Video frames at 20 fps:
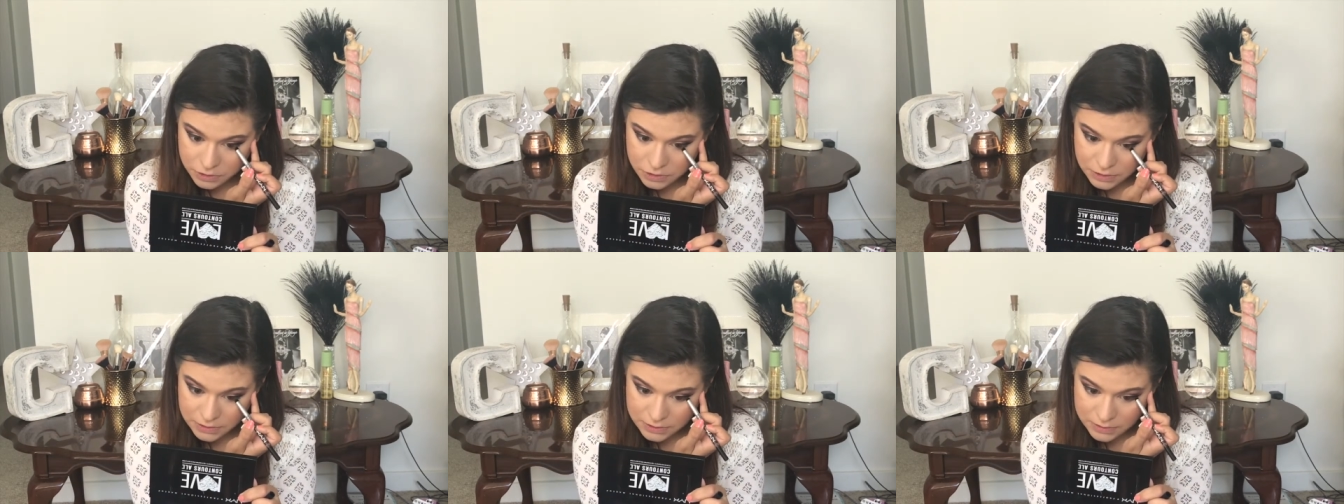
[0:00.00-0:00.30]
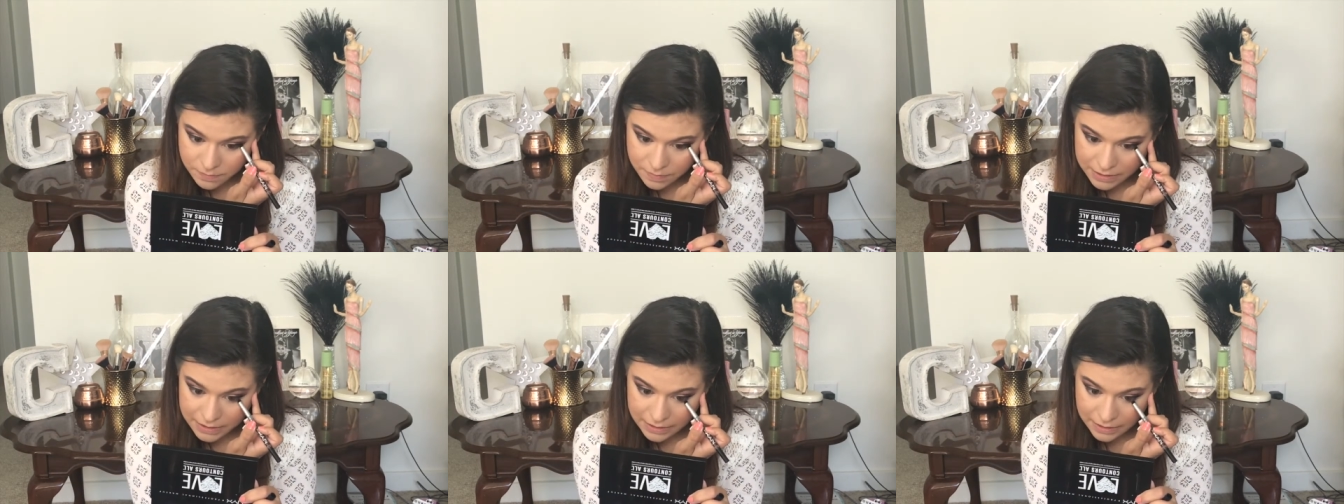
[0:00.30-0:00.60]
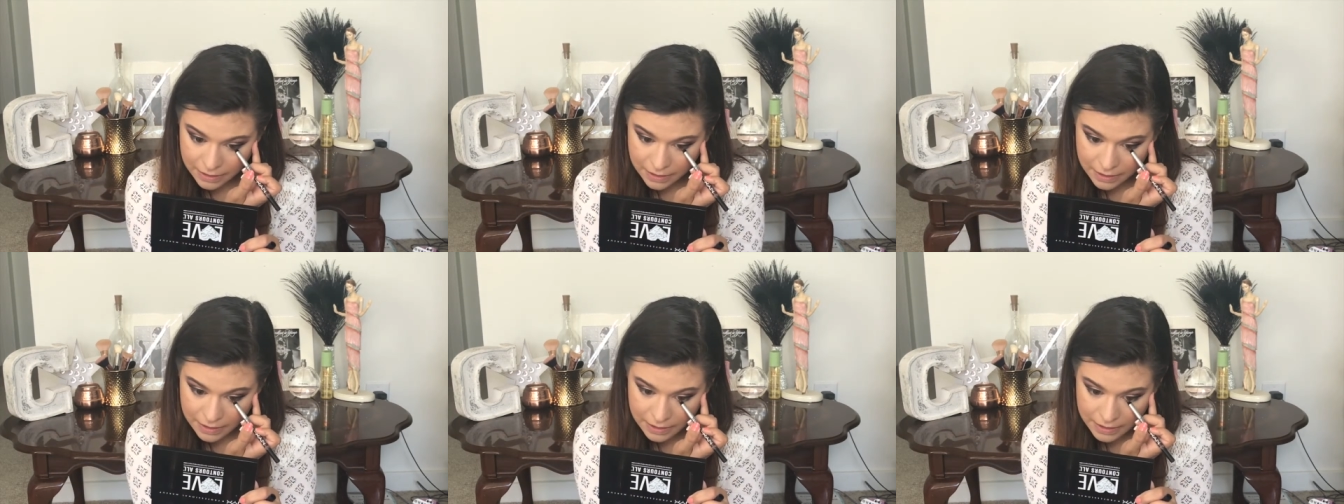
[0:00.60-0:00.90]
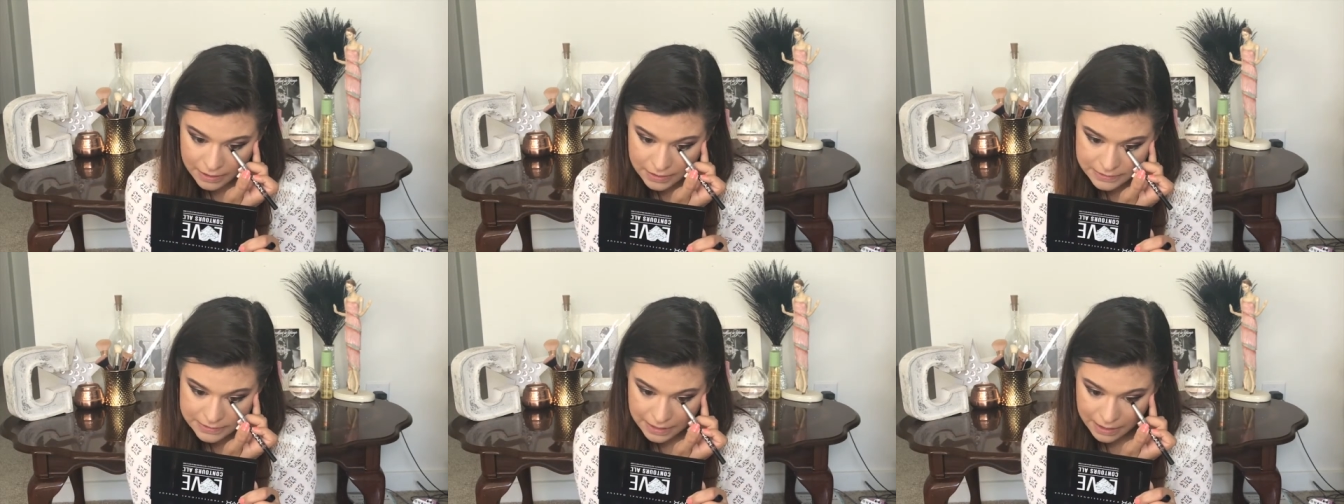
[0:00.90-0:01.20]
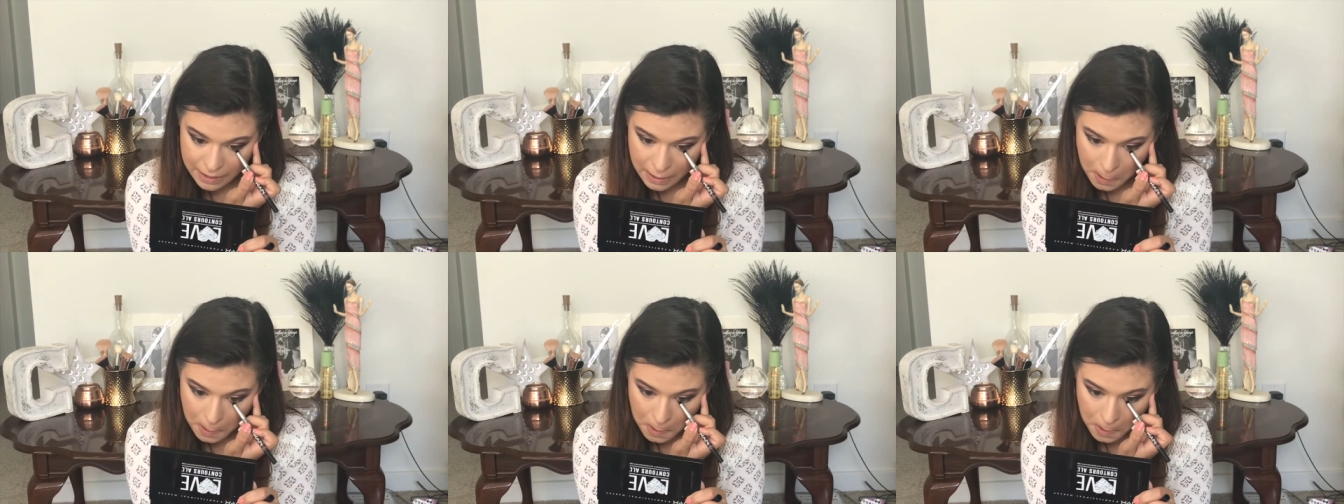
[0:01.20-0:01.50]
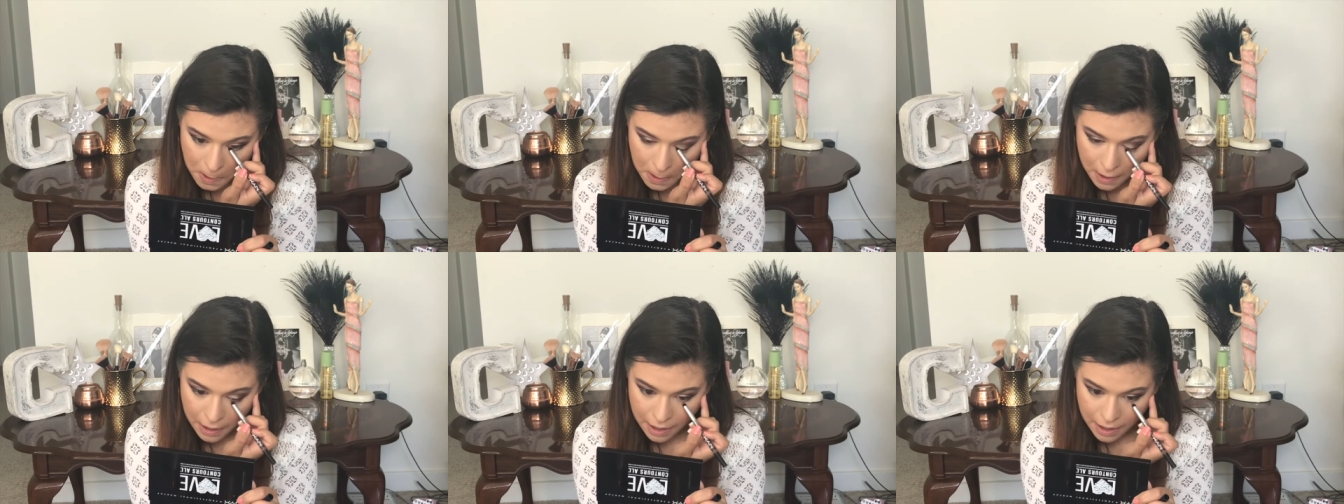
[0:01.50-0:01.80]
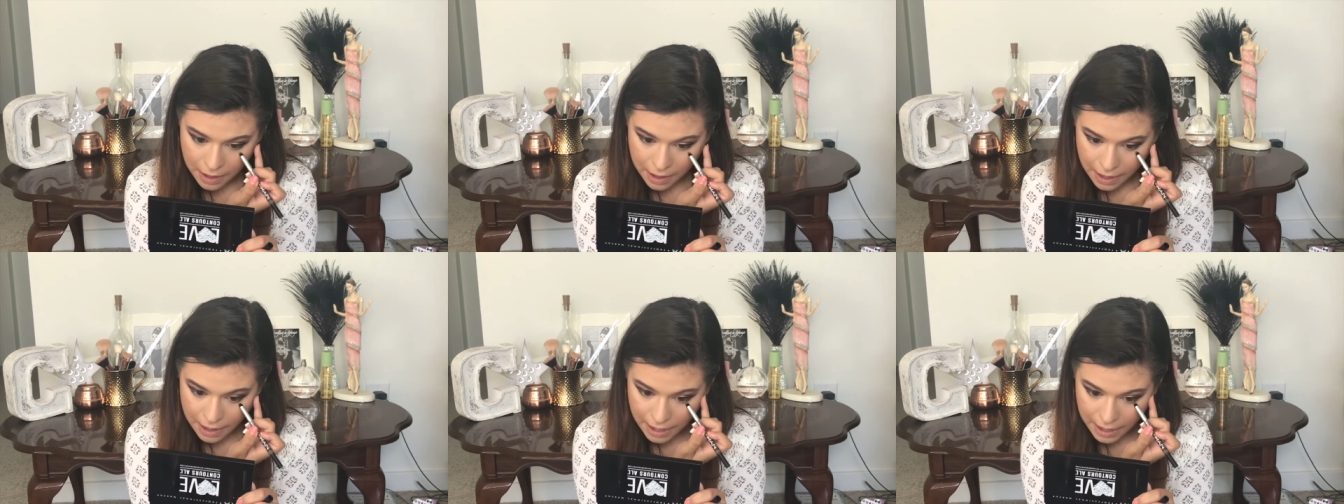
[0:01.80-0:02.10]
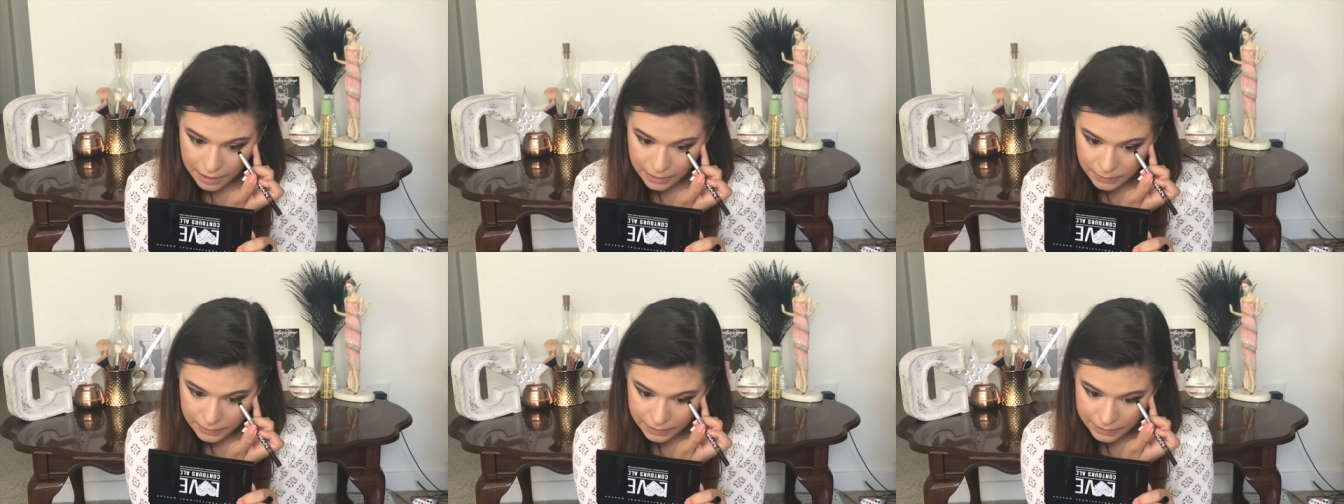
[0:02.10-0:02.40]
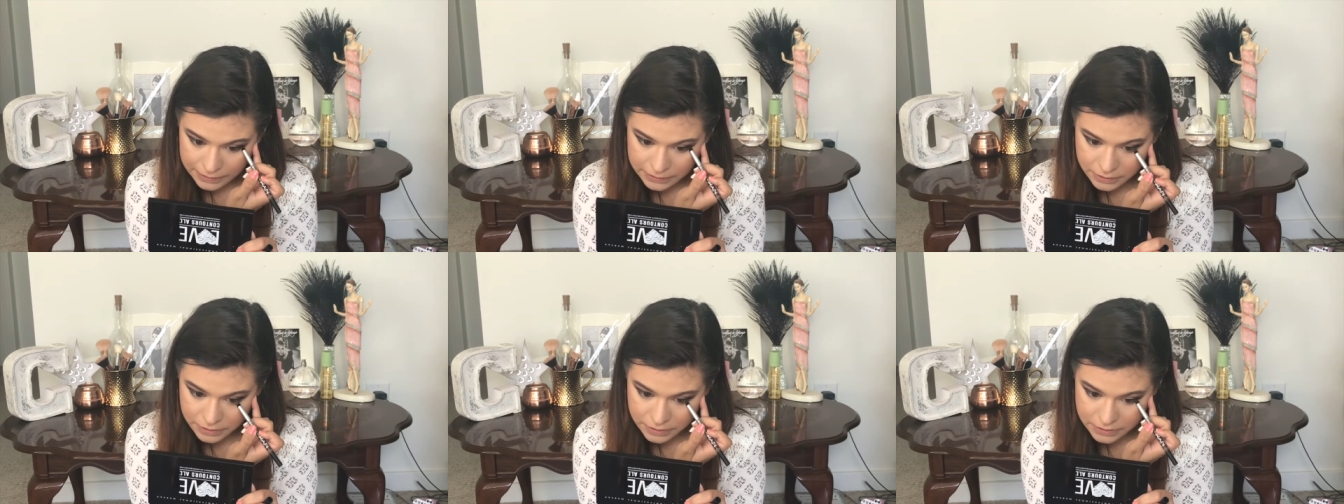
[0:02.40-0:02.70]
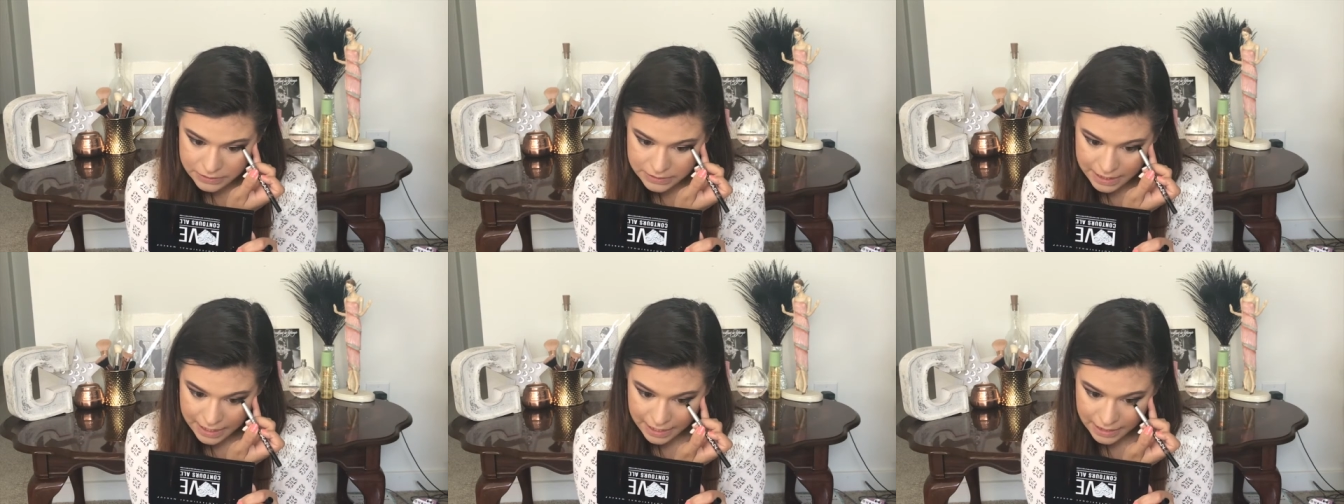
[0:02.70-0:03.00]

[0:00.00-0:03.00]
just because eyeliner